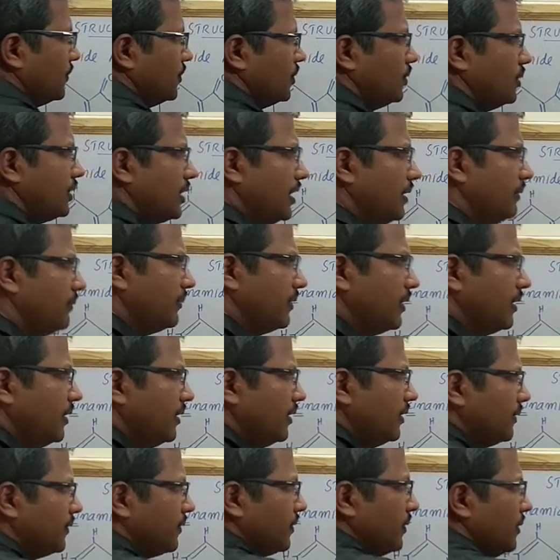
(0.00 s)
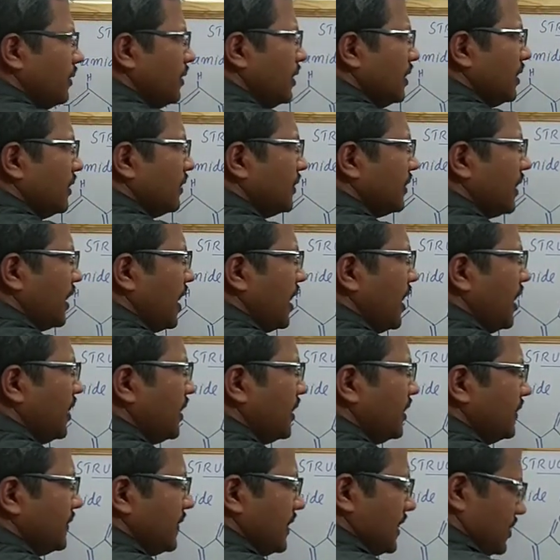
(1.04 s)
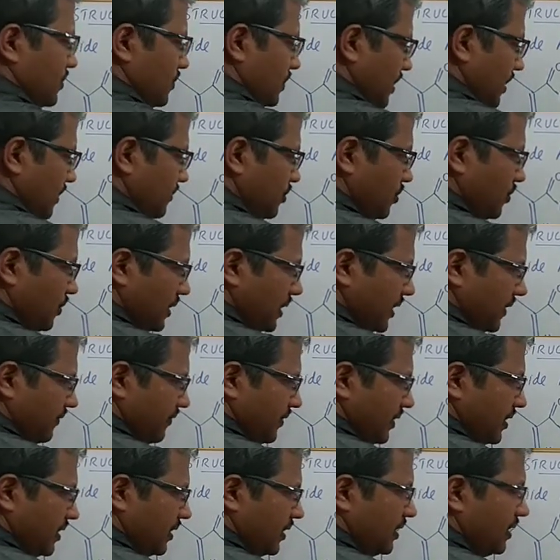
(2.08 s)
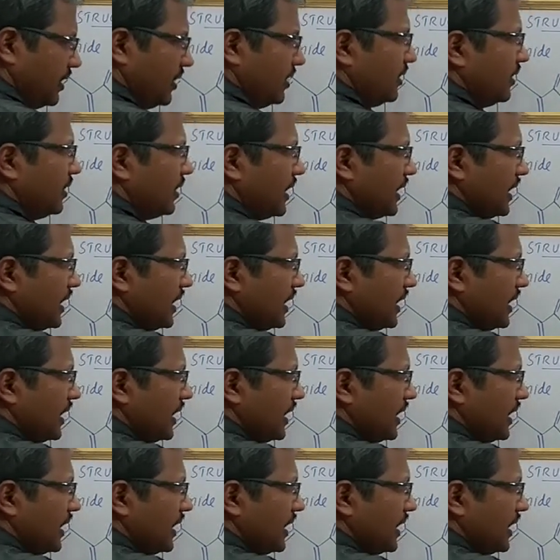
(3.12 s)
Okay, so R is actually, I am drawing a figure here